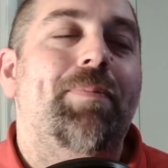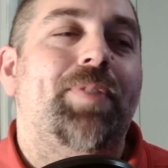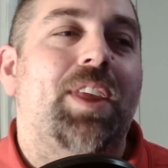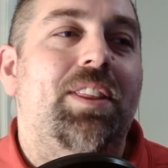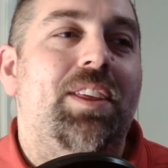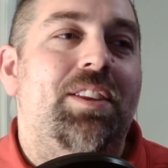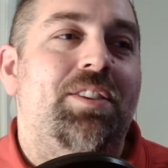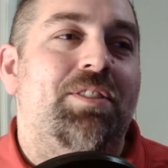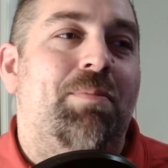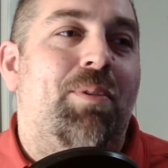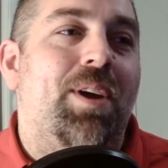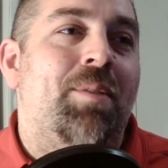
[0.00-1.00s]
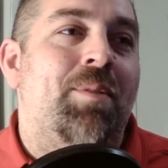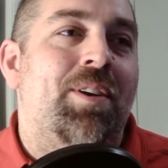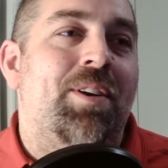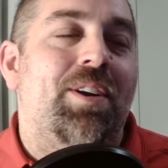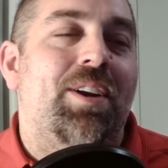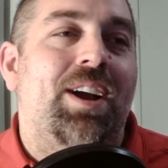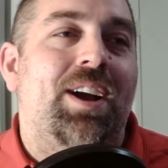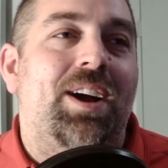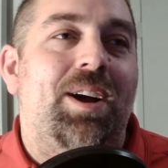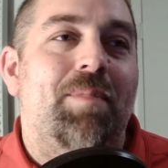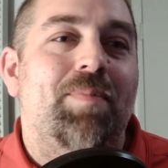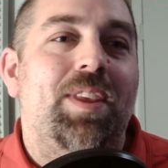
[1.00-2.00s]
And then there's a point
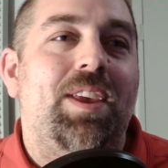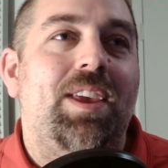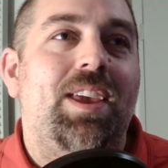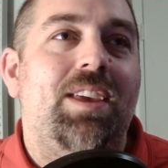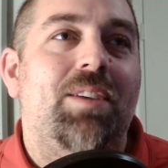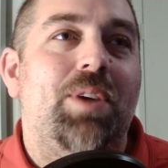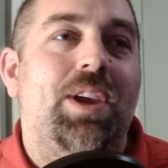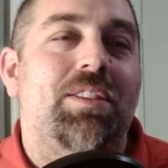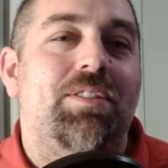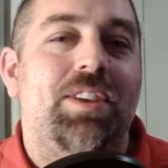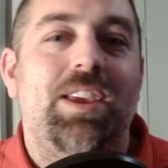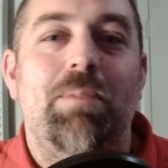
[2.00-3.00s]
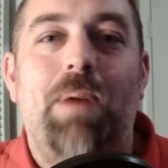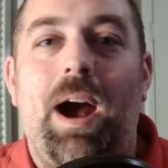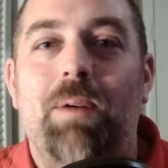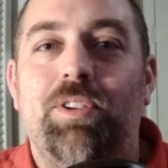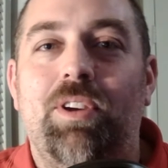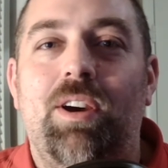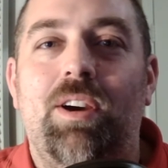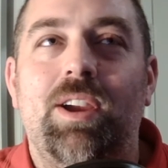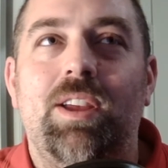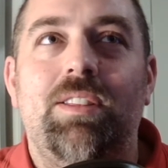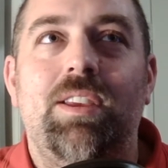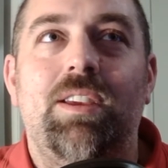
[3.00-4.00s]
where we get this Iggy Pop song.
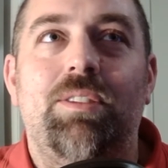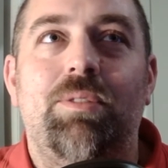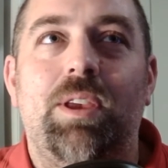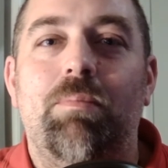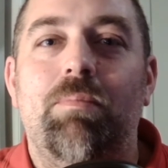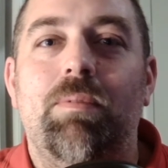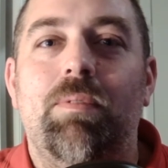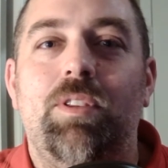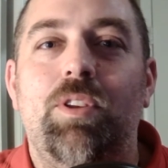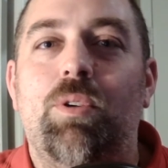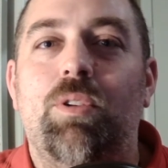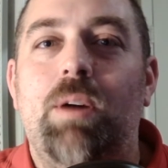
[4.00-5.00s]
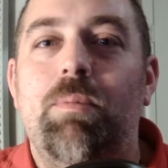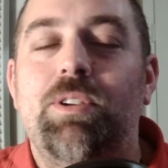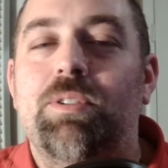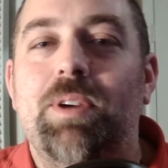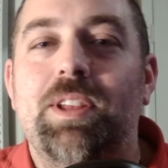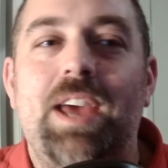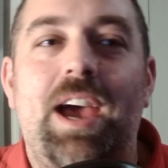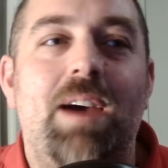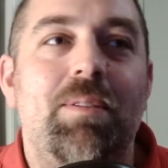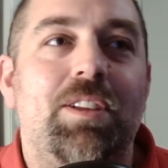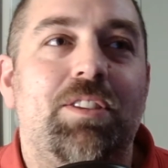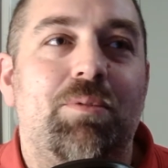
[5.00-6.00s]
I think it's like No Clubbing or something like
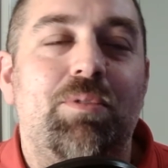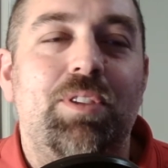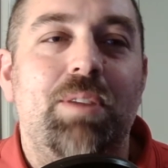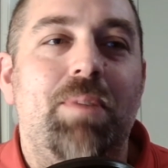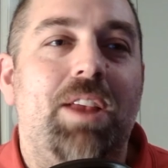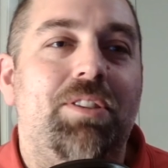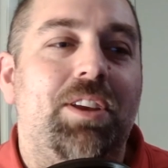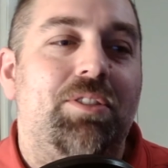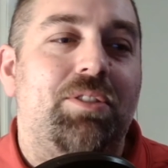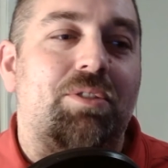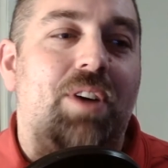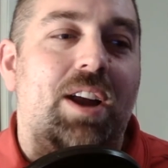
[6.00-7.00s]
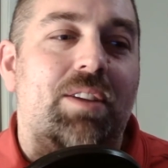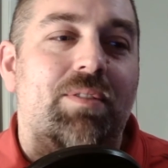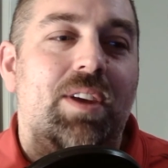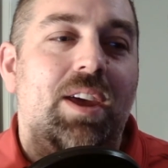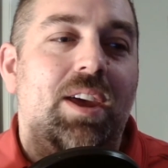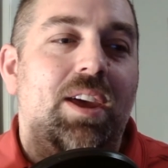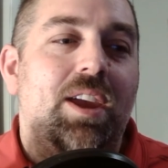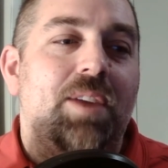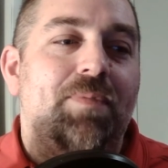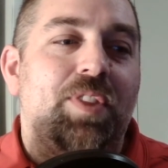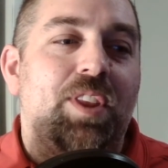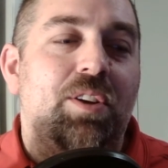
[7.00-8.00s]
that. It's a really amazing because there's a lot of,
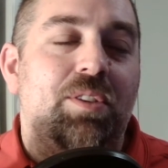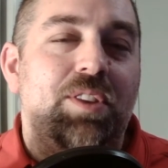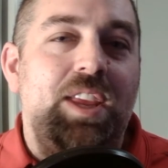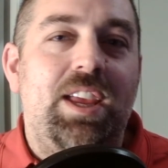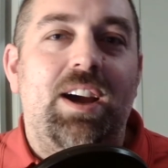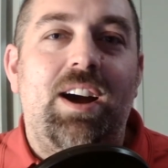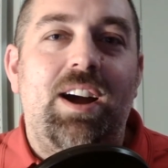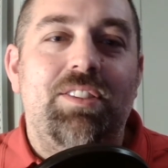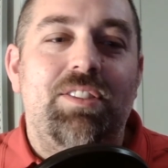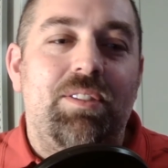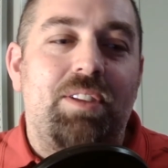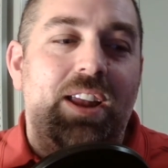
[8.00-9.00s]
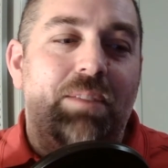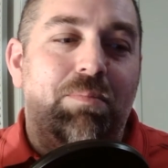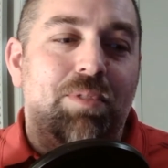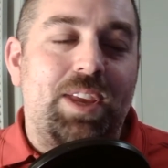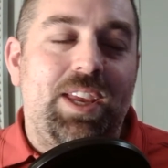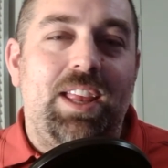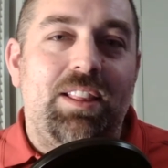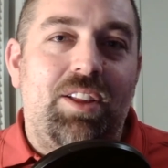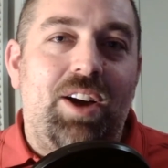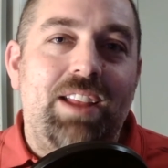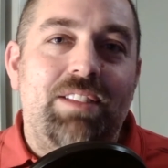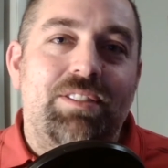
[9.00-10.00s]
you know, neons and a lot of blinking
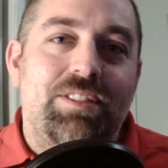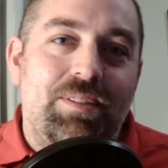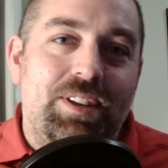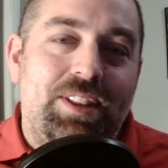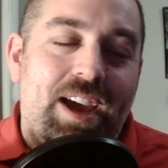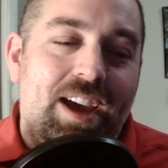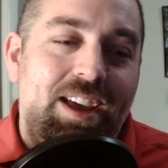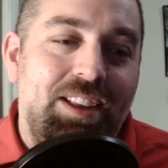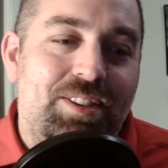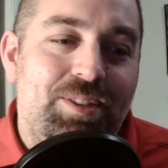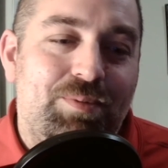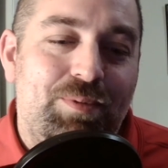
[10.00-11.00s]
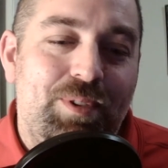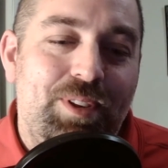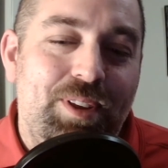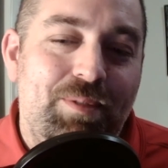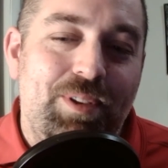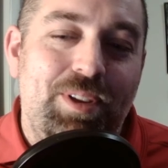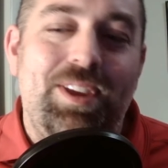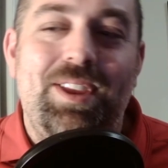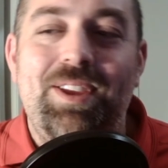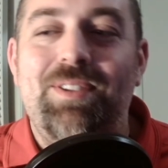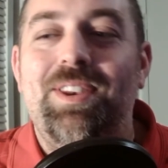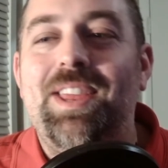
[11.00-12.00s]
lights and stuff like that. It's just really, really
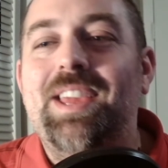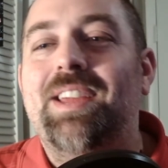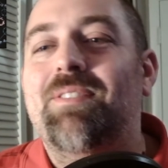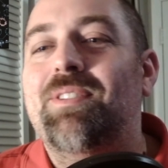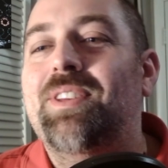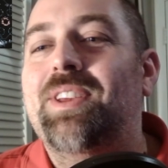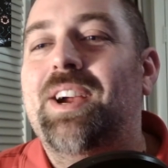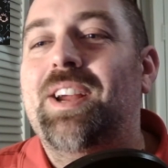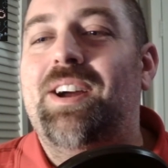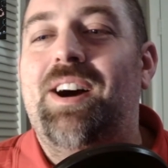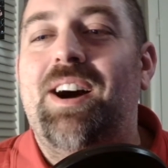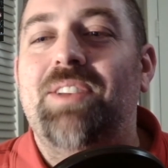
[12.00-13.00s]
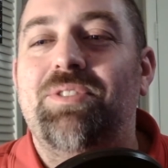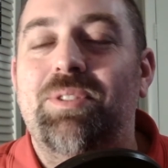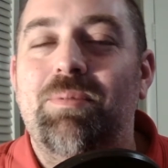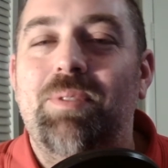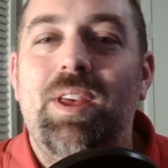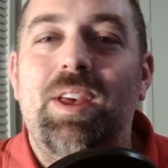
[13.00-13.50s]
unique and really kind of awesome.